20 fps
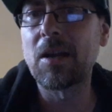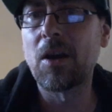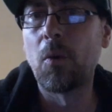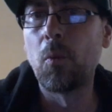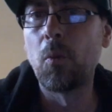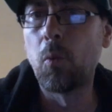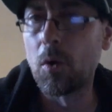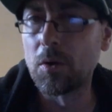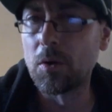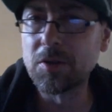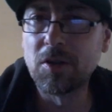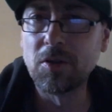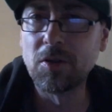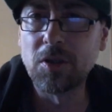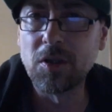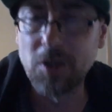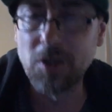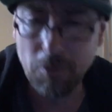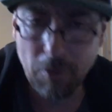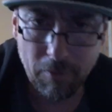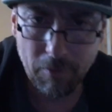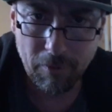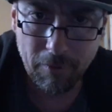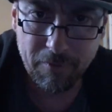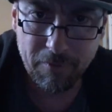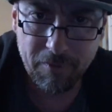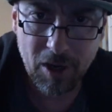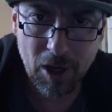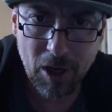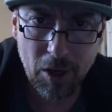I was going to do a
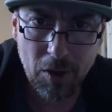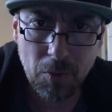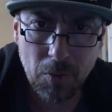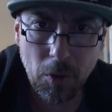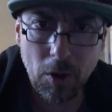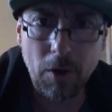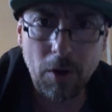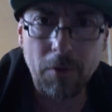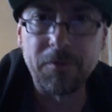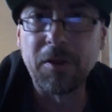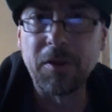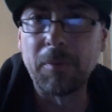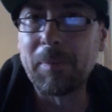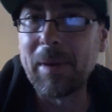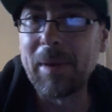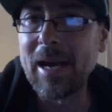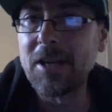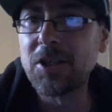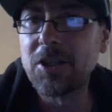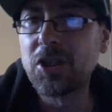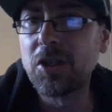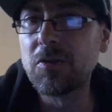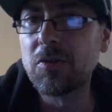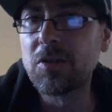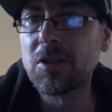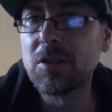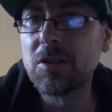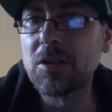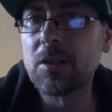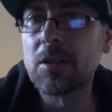review of the Bear
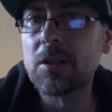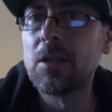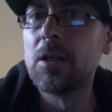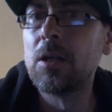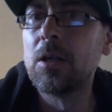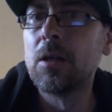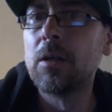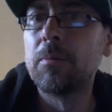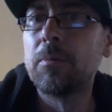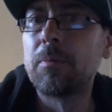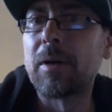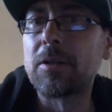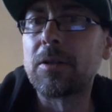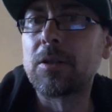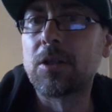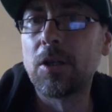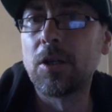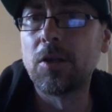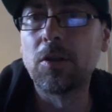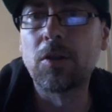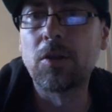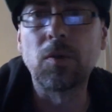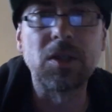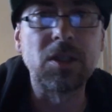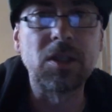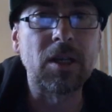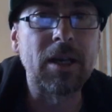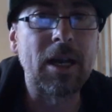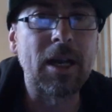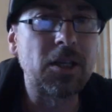Juices, but due to
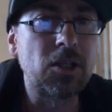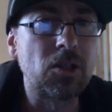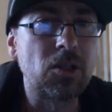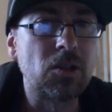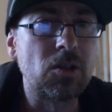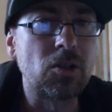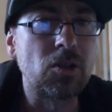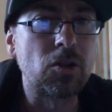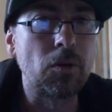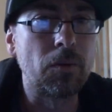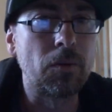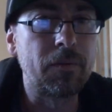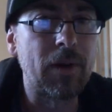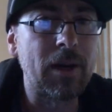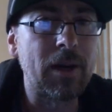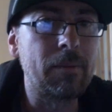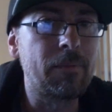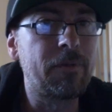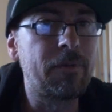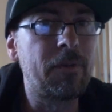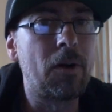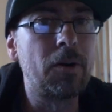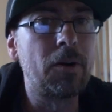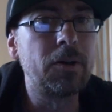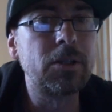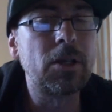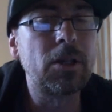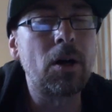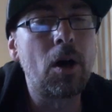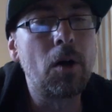its connections to Vape
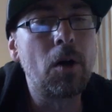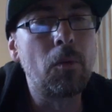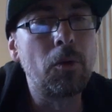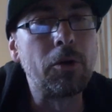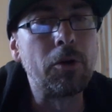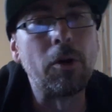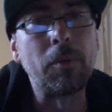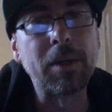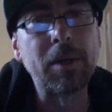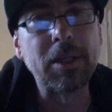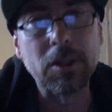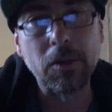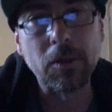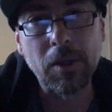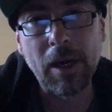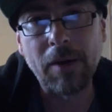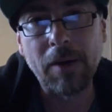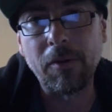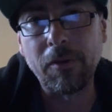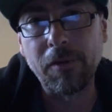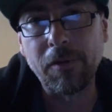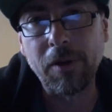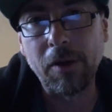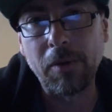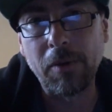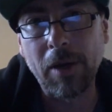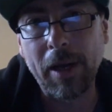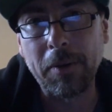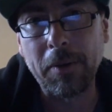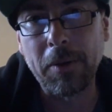Finder, I will not be doing that review
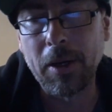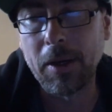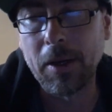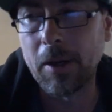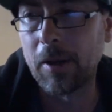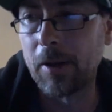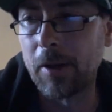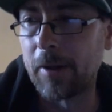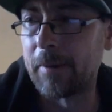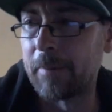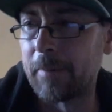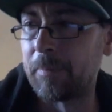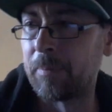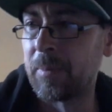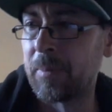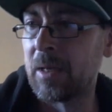now.